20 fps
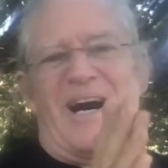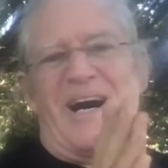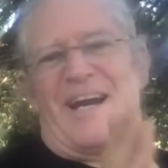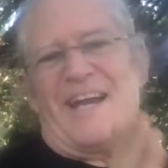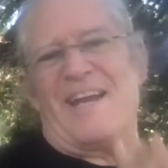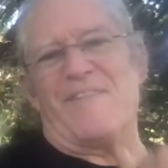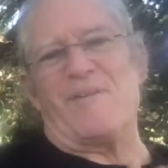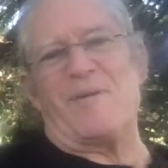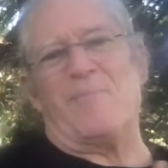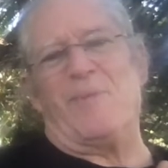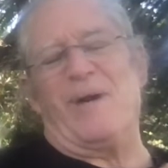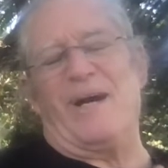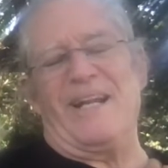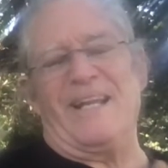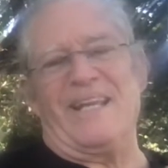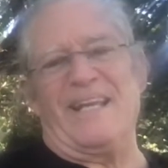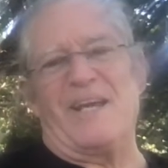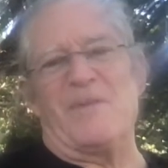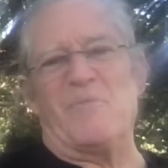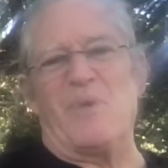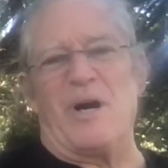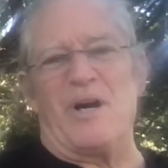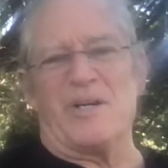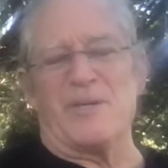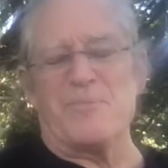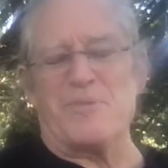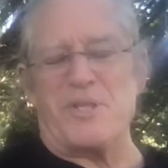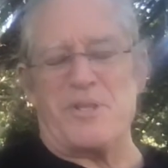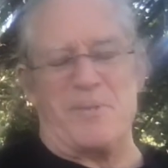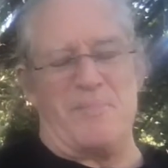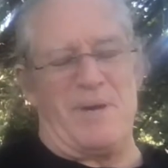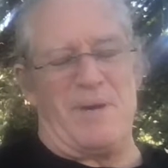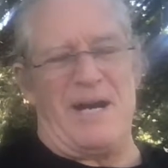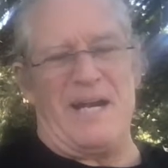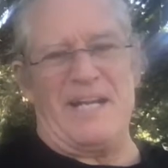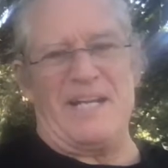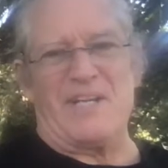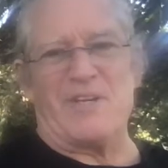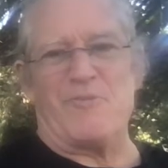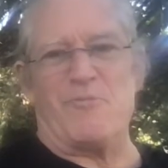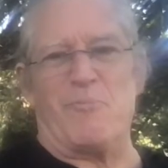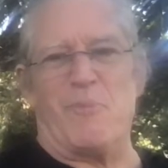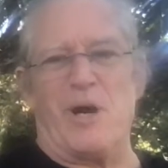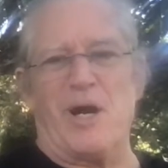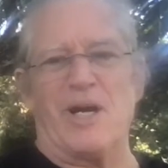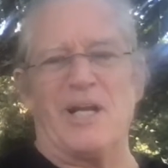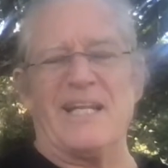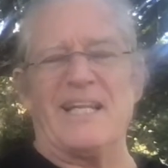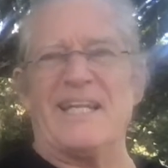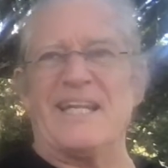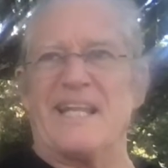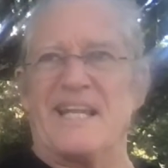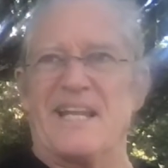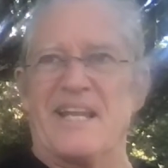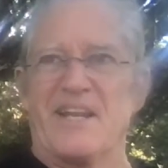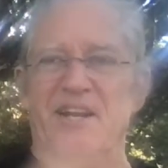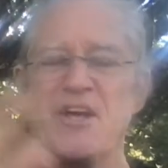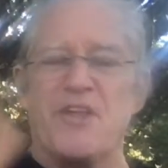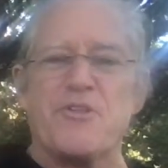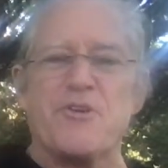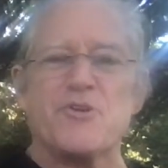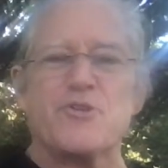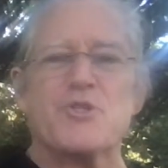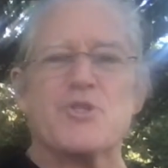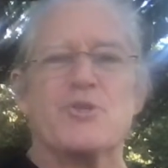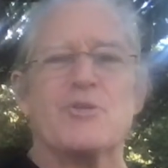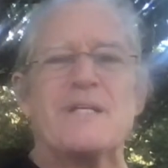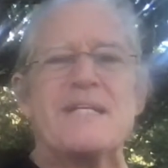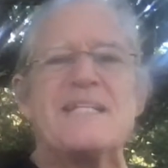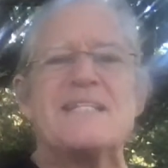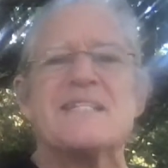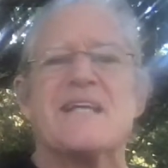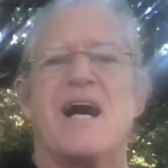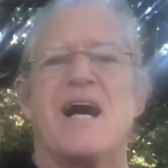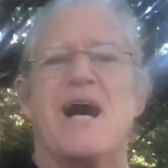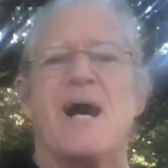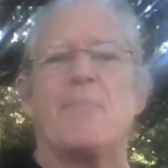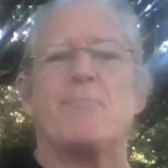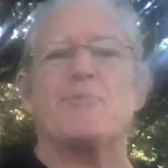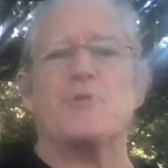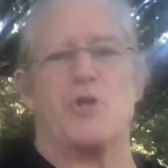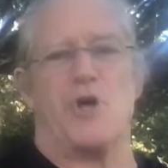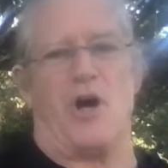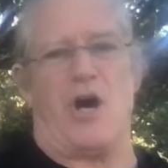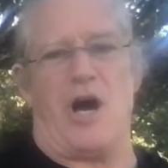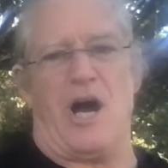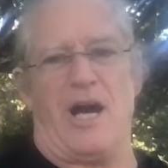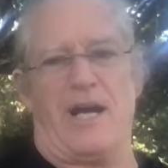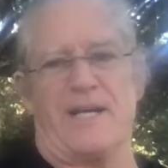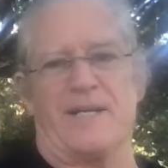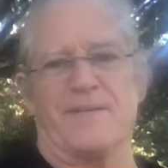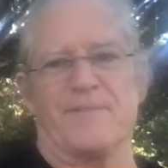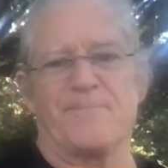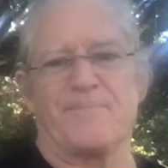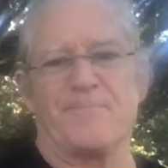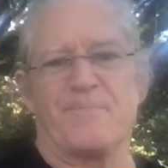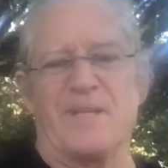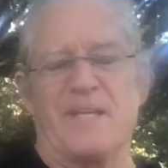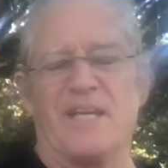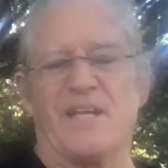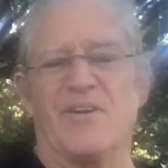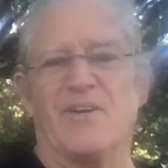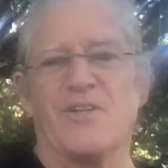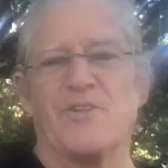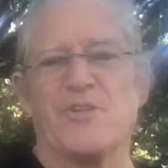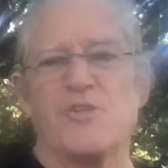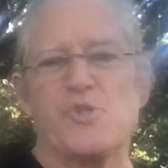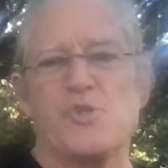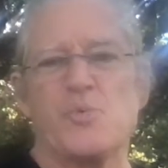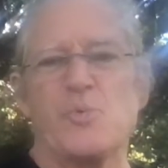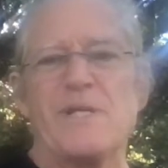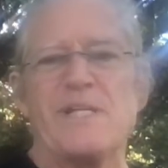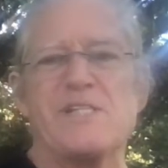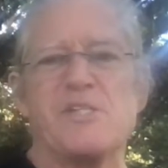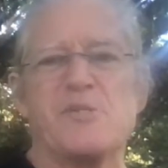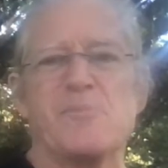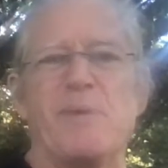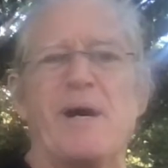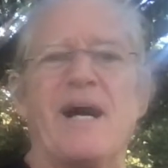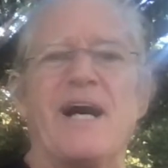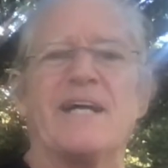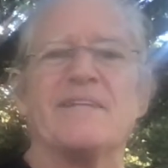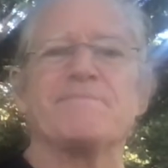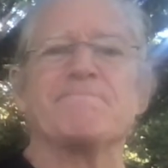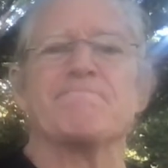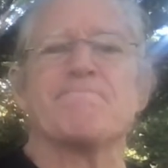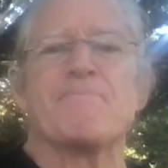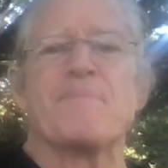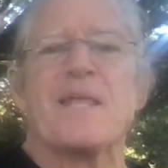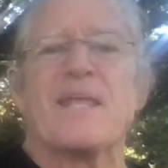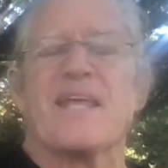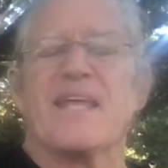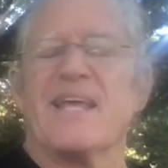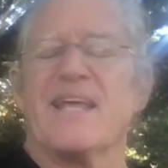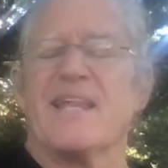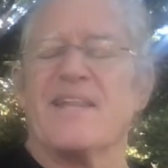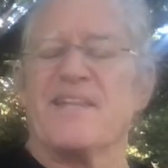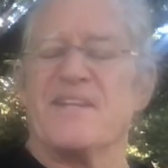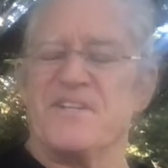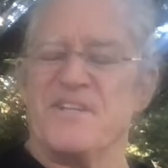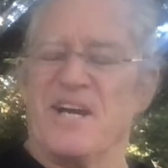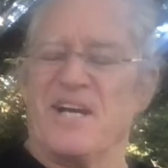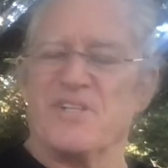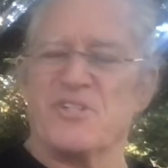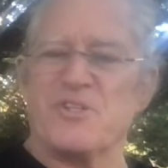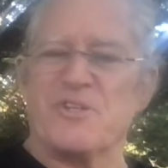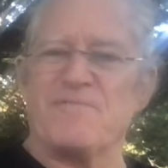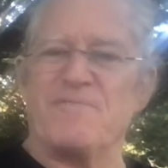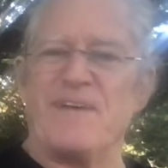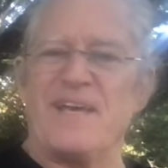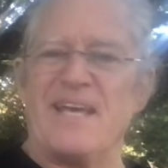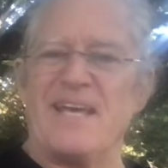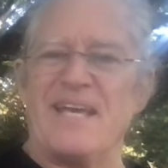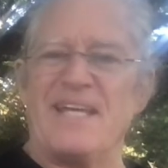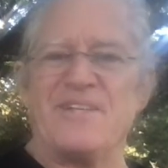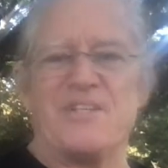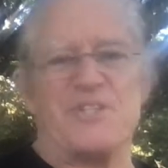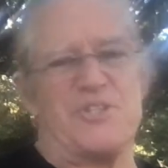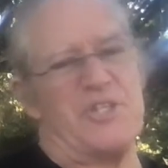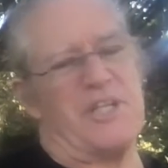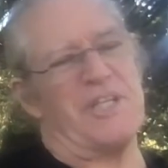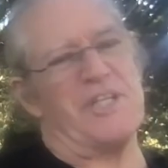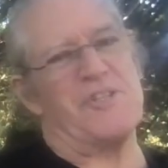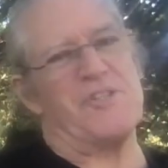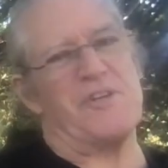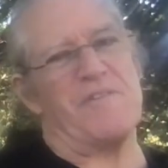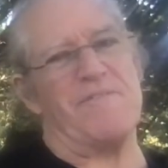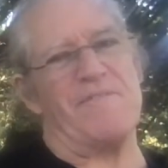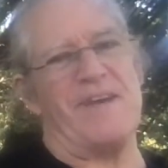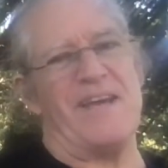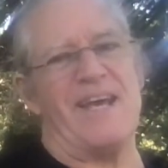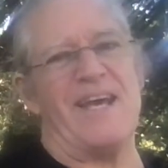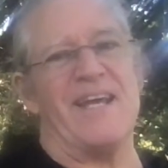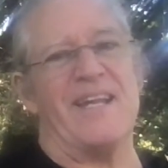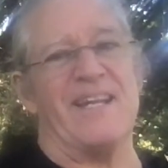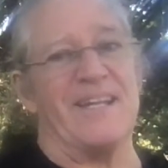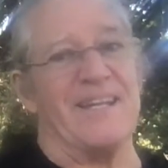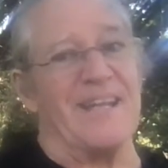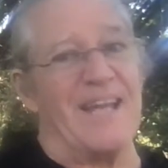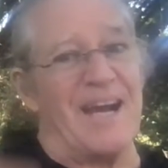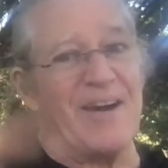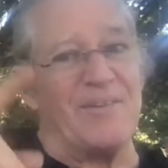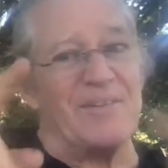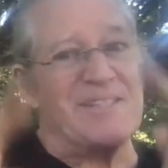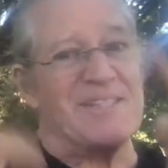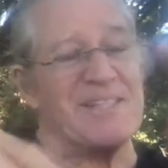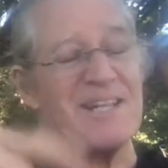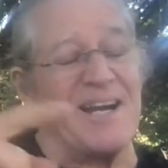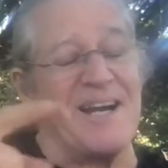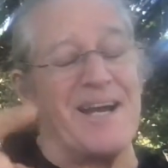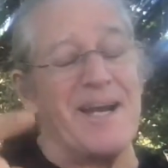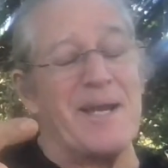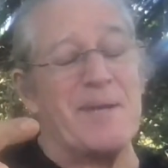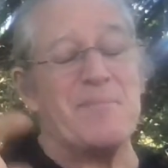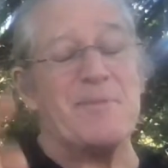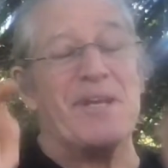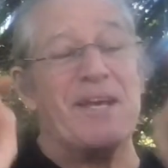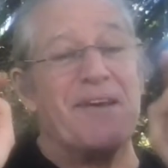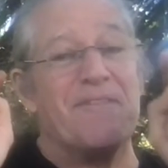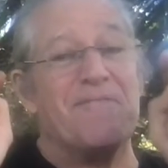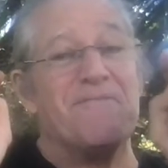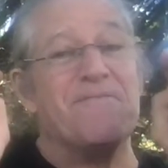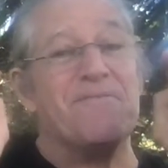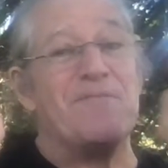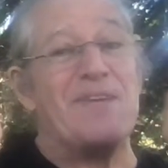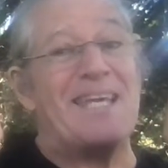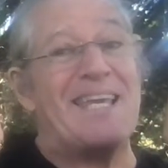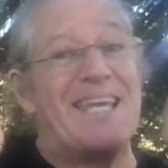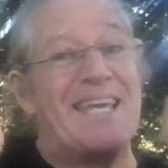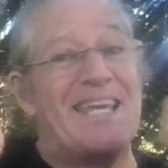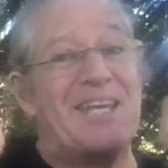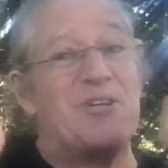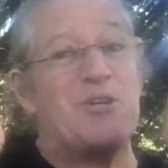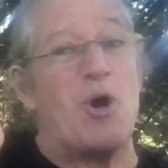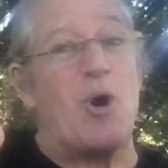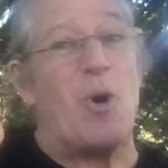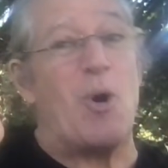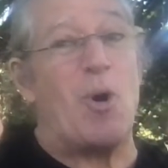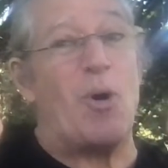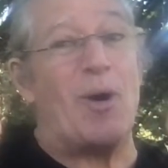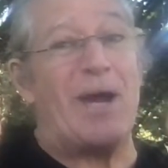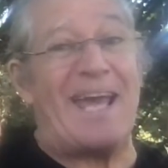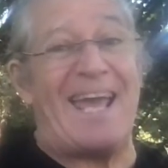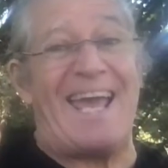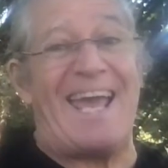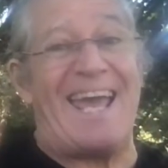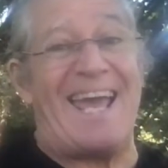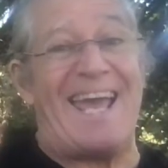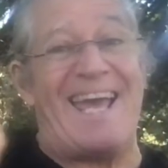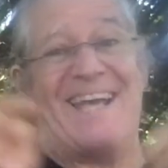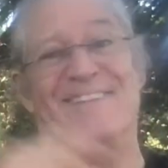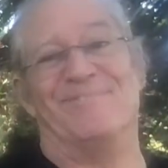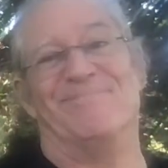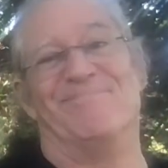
everybody, and welcome to the Mind of Marlin and another treetop talk here at the sweet spot. The ducks are fed, the chickens are fed, and now it's time to feed your head.